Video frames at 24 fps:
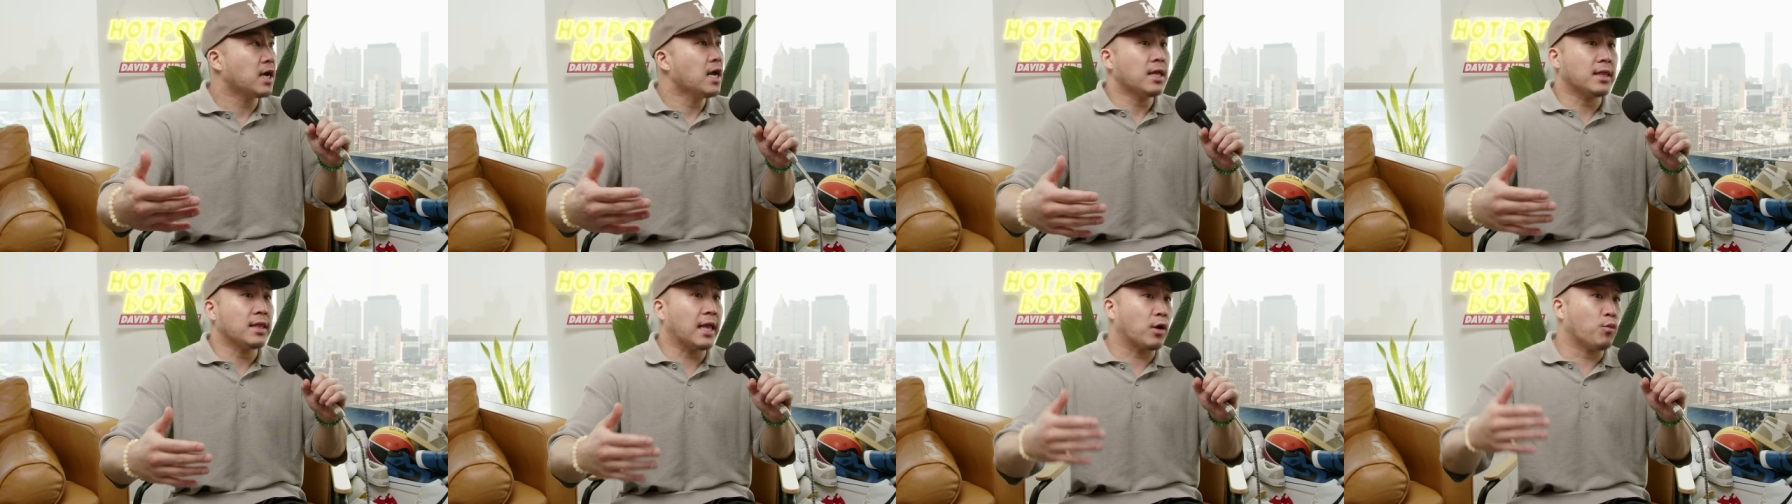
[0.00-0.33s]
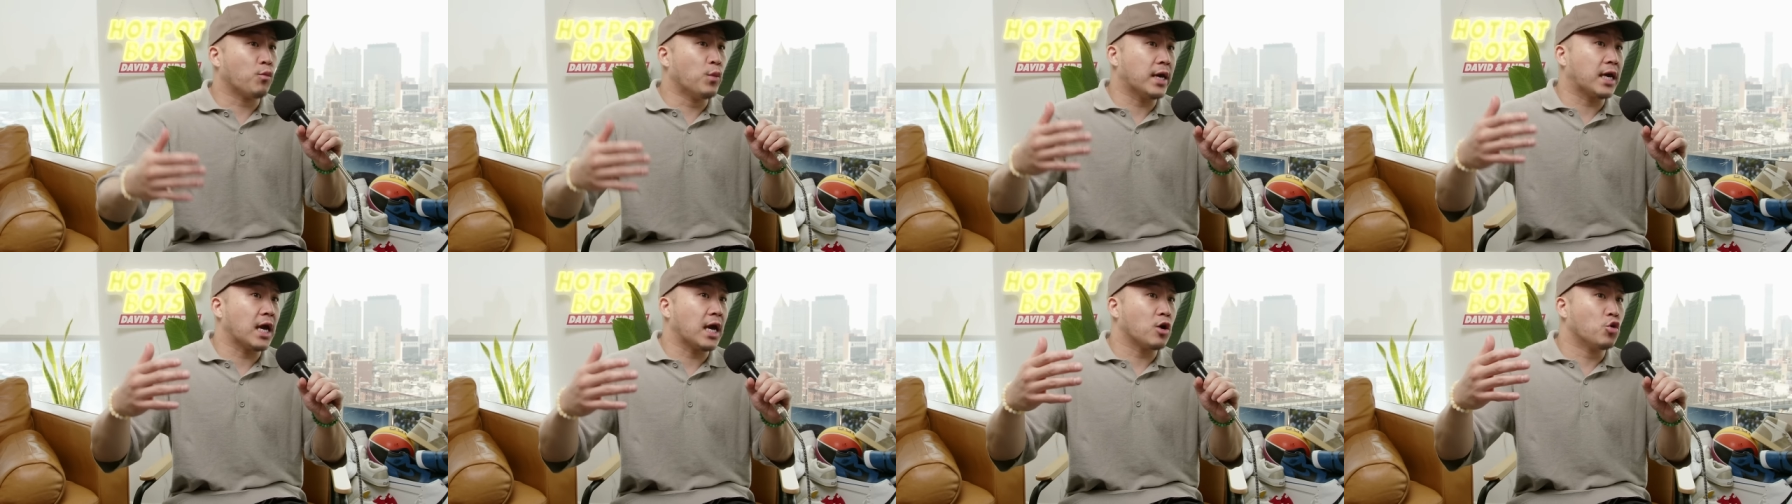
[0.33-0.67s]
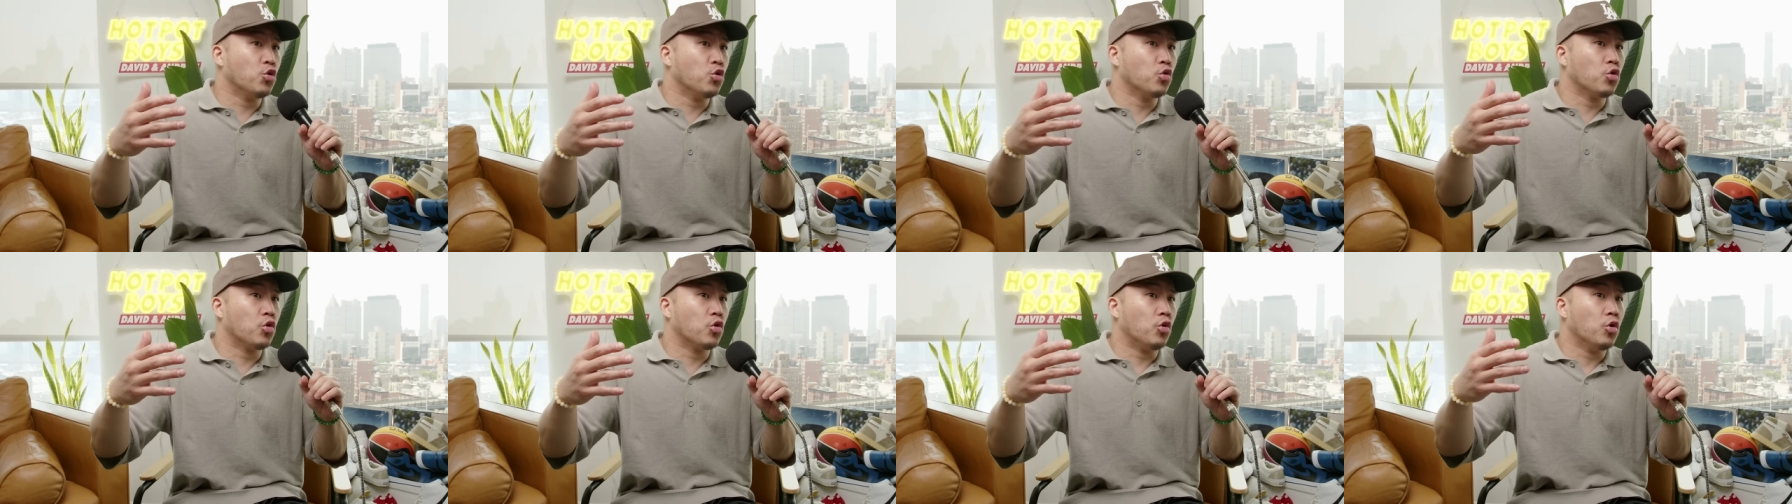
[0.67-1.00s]
Like we can
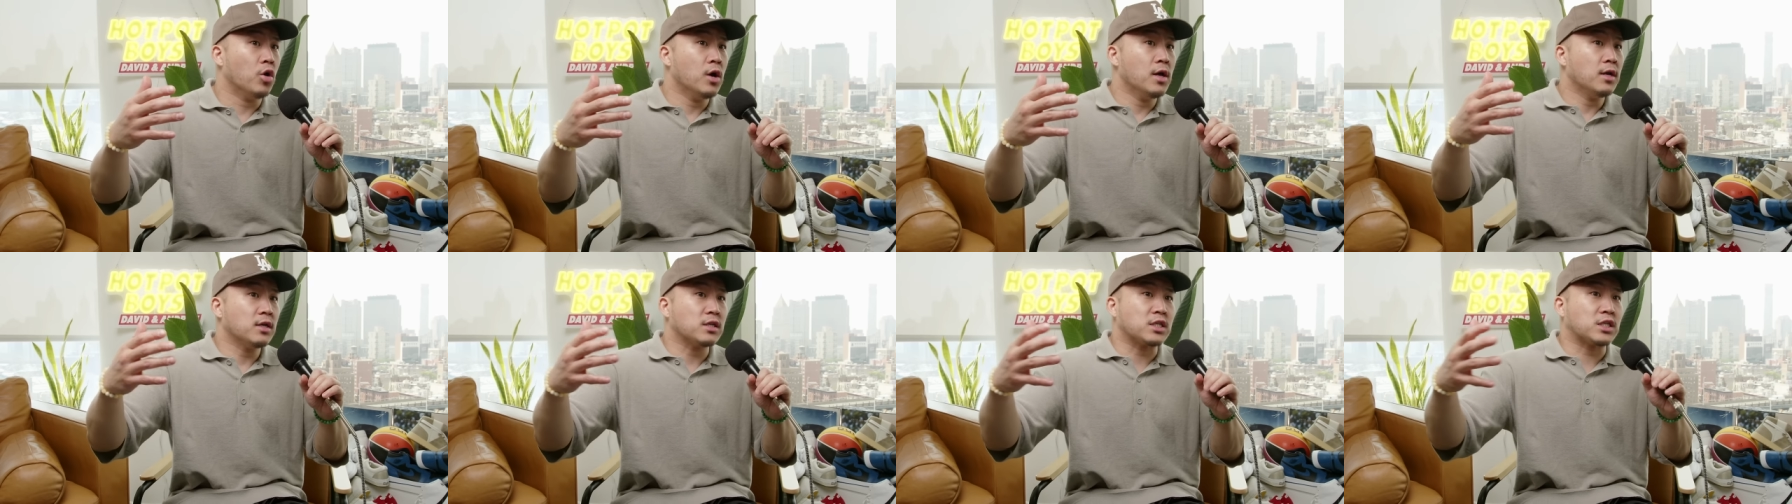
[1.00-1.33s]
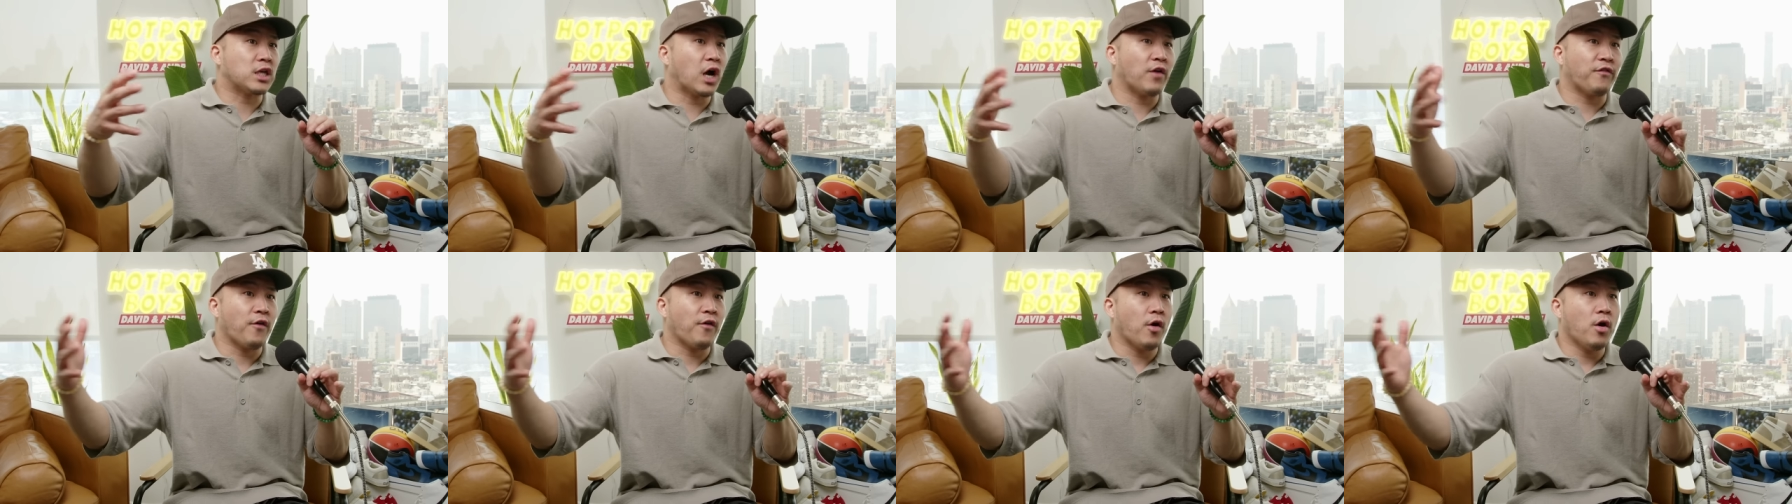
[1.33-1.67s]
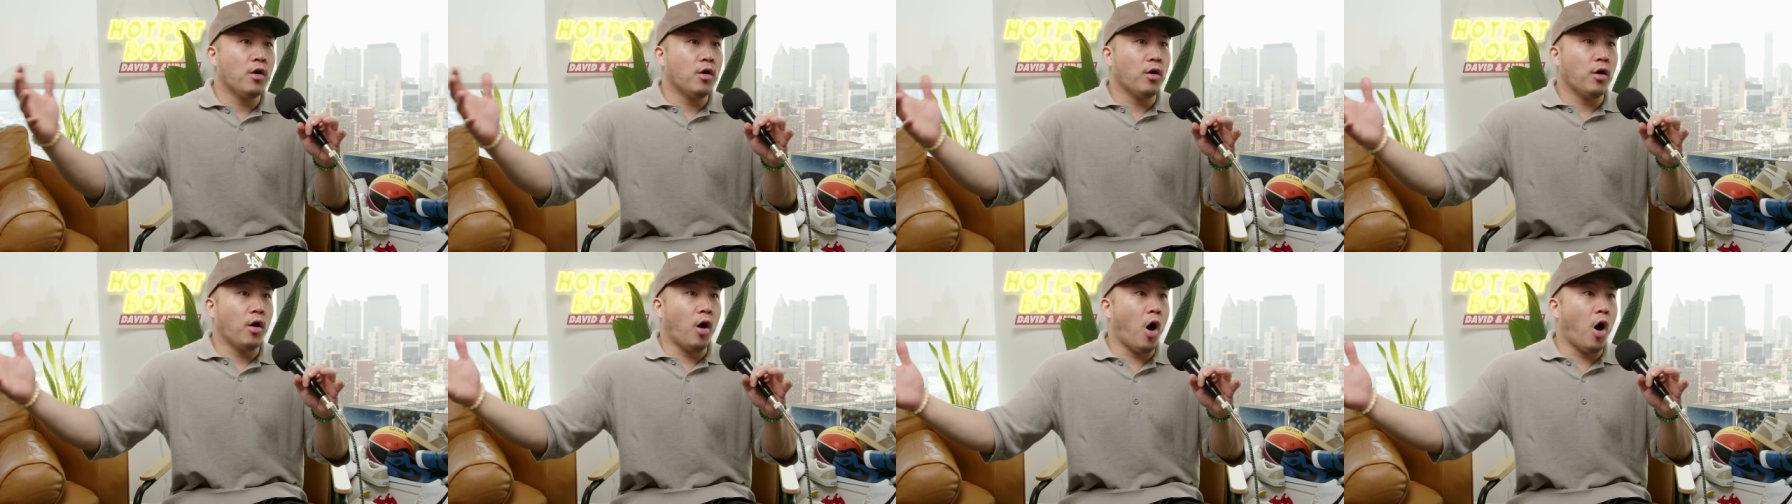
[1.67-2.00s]
Google stuff
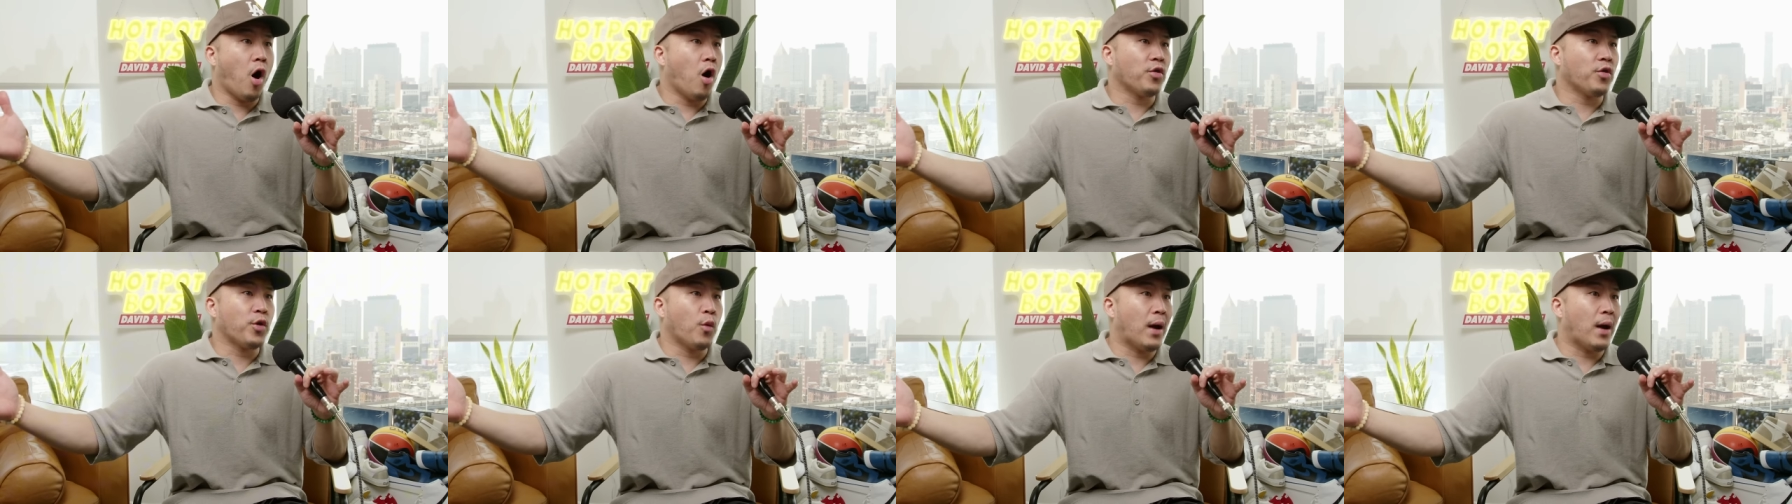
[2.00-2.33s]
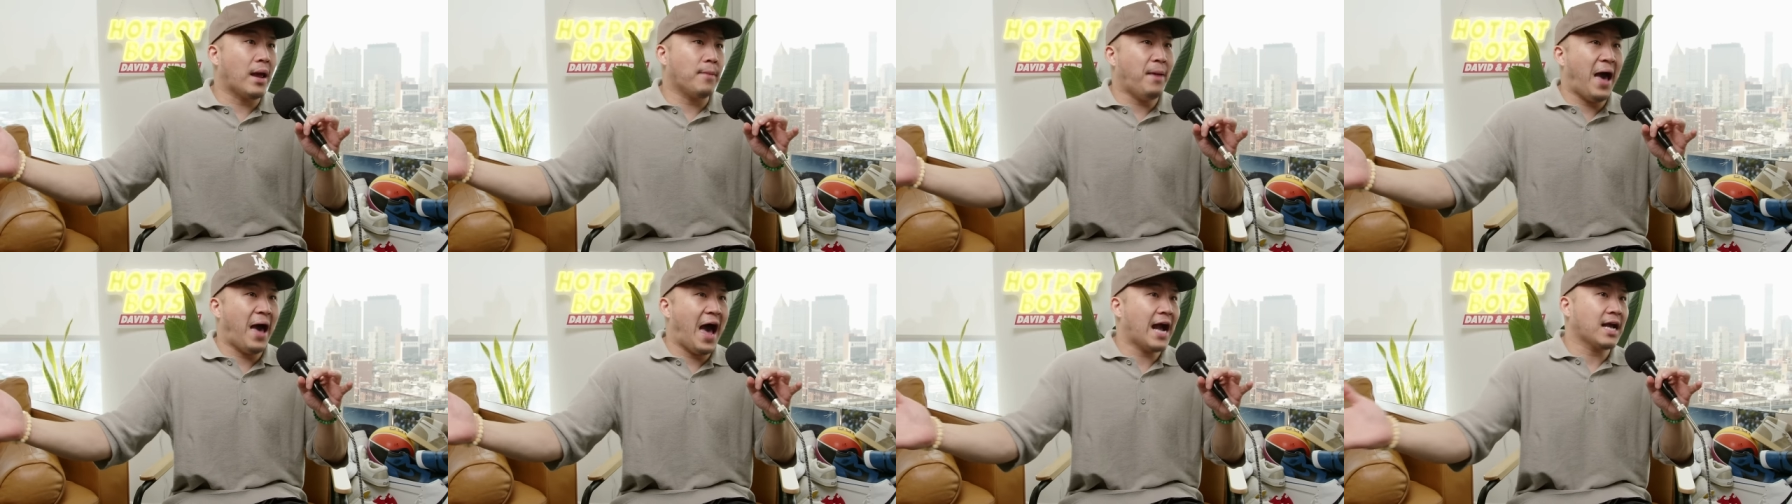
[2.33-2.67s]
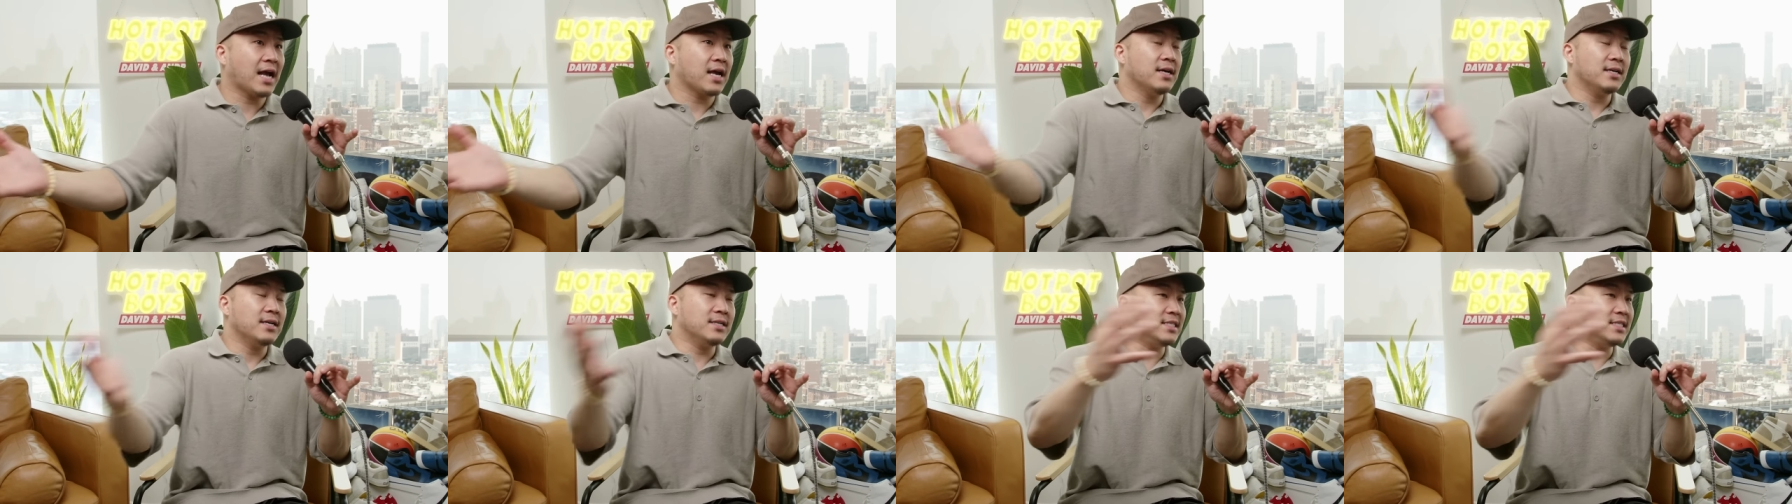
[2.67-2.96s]
all the way back